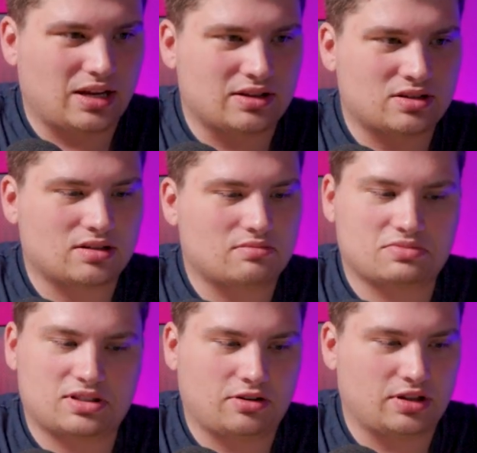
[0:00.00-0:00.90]
It's
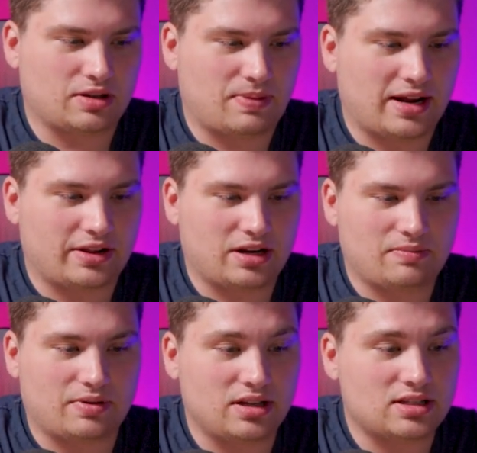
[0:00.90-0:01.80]
still in the
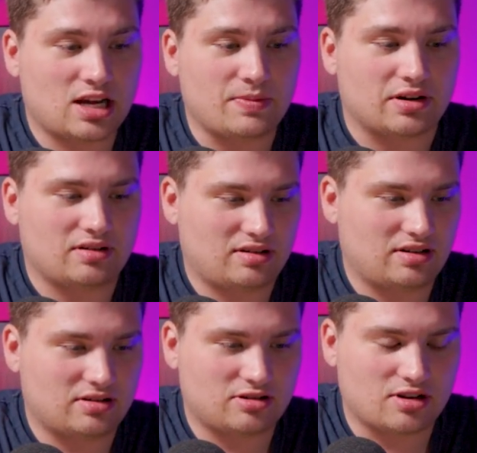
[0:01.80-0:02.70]
piloting, but it's coming.
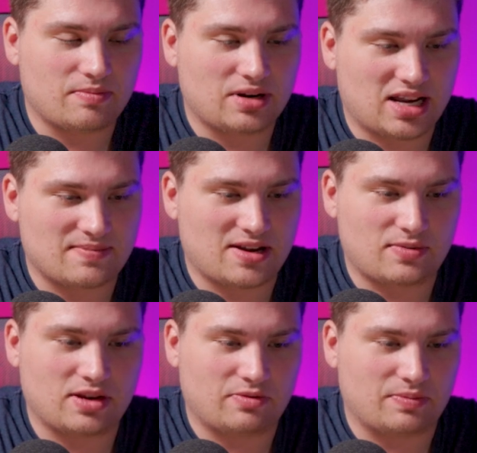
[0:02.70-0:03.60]
Someday,
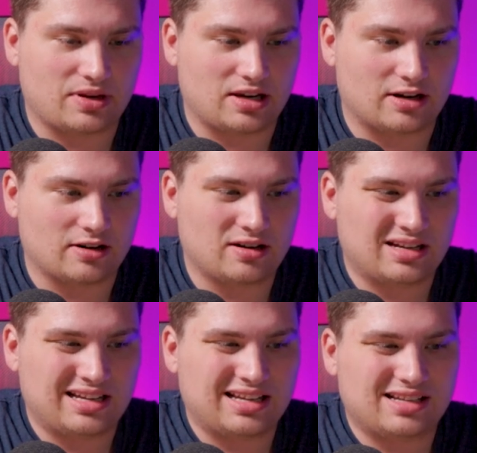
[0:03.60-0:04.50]
maybe it will be here.
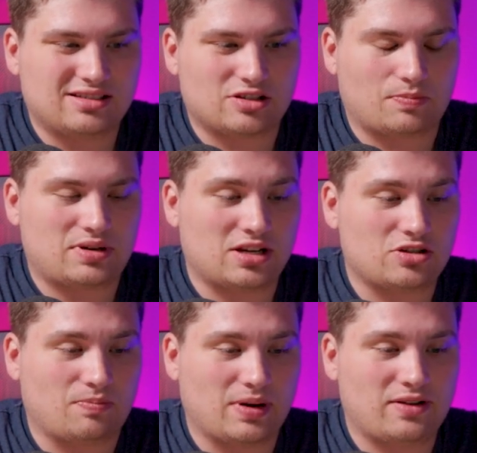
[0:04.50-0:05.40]
So,
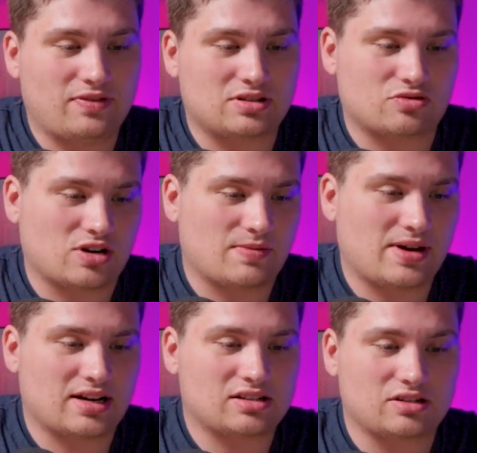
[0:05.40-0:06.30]
potential benefits and
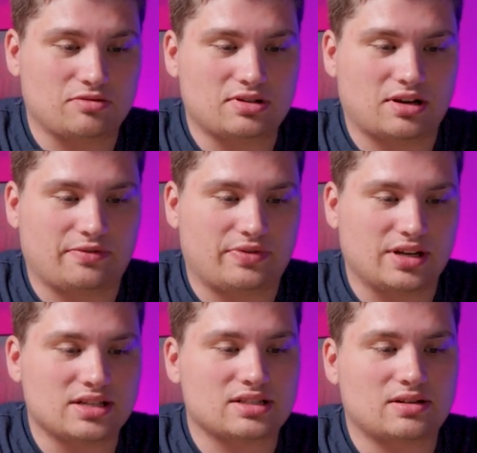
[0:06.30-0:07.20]
drawbacks, use of
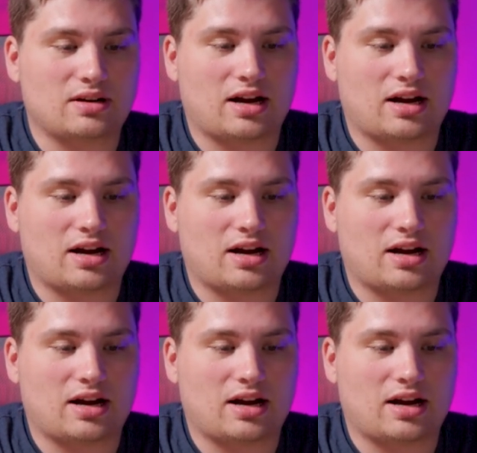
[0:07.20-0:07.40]
this